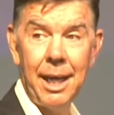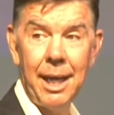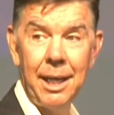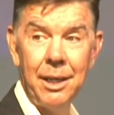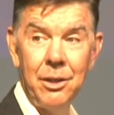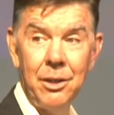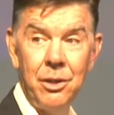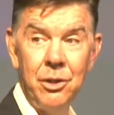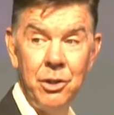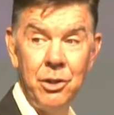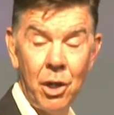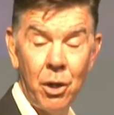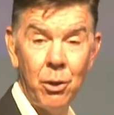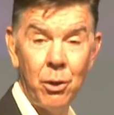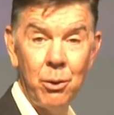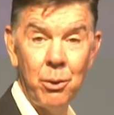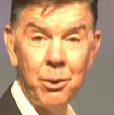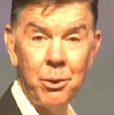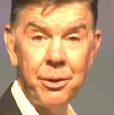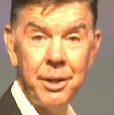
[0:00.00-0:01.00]
And
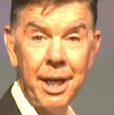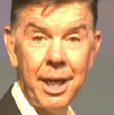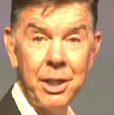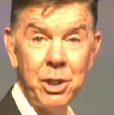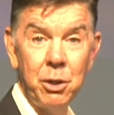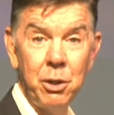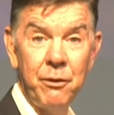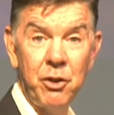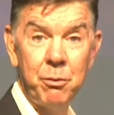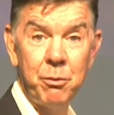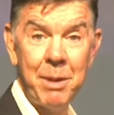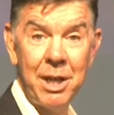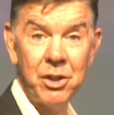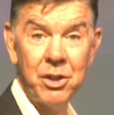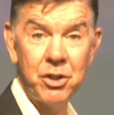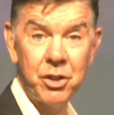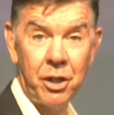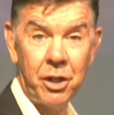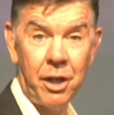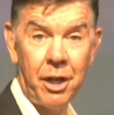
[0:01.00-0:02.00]
know that you've
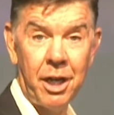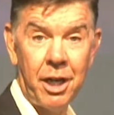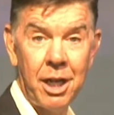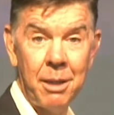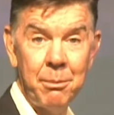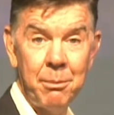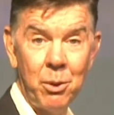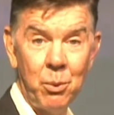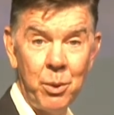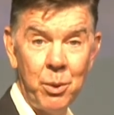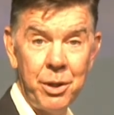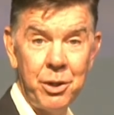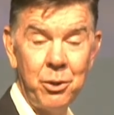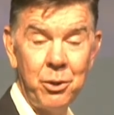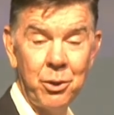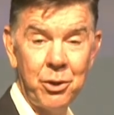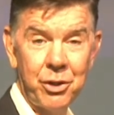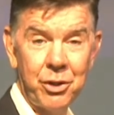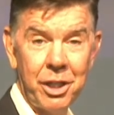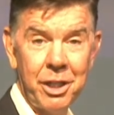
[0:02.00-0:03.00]
spent time with
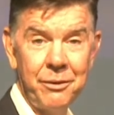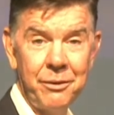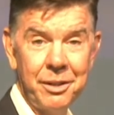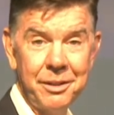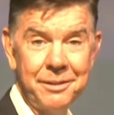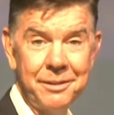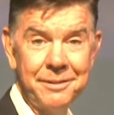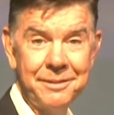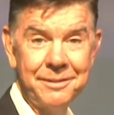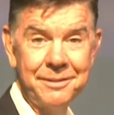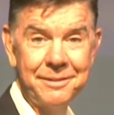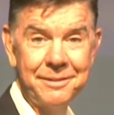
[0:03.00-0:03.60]
your Saviour.